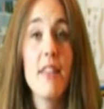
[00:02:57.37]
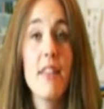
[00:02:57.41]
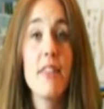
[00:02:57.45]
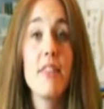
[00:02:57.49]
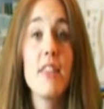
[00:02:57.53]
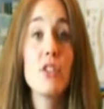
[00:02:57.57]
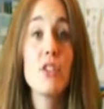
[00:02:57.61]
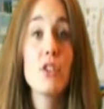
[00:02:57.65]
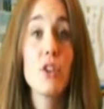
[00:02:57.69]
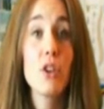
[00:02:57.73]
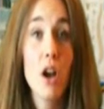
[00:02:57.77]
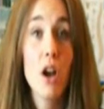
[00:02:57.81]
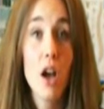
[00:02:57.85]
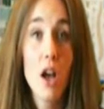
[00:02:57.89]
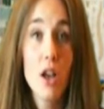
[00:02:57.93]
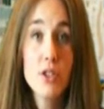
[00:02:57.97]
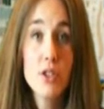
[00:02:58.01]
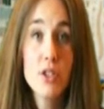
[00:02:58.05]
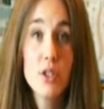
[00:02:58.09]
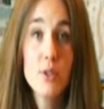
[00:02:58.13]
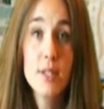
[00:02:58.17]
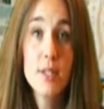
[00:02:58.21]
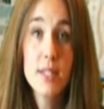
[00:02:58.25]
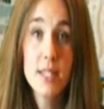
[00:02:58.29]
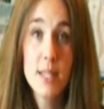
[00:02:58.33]
These are
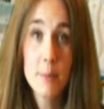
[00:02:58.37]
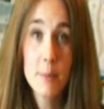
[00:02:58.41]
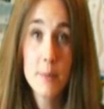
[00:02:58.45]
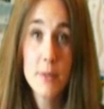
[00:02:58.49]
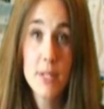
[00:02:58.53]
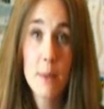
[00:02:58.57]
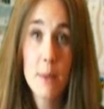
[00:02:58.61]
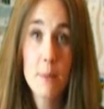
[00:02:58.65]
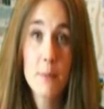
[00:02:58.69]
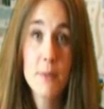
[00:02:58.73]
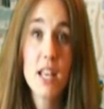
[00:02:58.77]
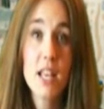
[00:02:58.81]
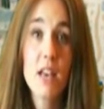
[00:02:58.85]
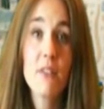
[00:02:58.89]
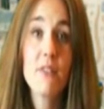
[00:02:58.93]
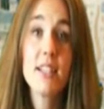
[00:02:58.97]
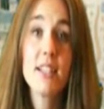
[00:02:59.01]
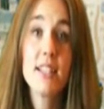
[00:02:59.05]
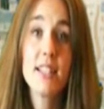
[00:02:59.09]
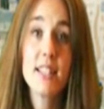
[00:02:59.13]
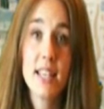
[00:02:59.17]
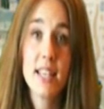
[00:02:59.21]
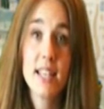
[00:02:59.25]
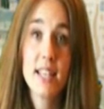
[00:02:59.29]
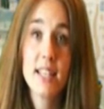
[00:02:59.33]
also symptoms of a
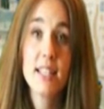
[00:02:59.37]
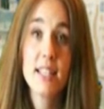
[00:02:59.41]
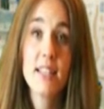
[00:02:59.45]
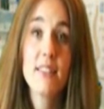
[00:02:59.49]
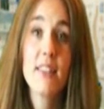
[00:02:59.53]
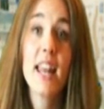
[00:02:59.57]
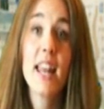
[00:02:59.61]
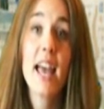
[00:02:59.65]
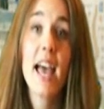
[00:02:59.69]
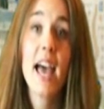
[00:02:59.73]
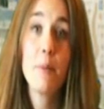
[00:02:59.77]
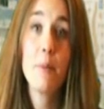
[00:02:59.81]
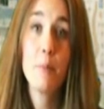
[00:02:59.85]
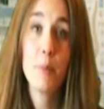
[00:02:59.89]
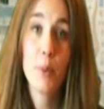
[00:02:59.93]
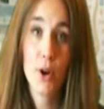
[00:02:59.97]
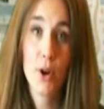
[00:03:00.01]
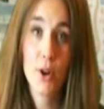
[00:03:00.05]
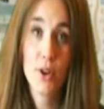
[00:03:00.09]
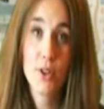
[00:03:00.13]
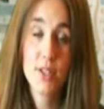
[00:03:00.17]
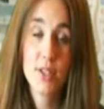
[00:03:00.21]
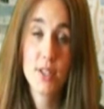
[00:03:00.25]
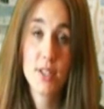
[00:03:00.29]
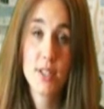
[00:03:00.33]
cyst that had
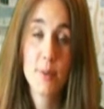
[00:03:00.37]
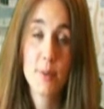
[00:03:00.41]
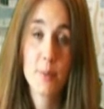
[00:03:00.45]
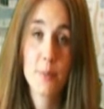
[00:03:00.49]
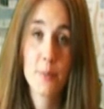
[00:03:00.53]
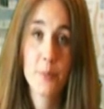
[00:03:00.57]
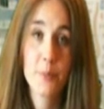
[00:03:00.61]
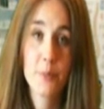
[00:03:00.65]
burst.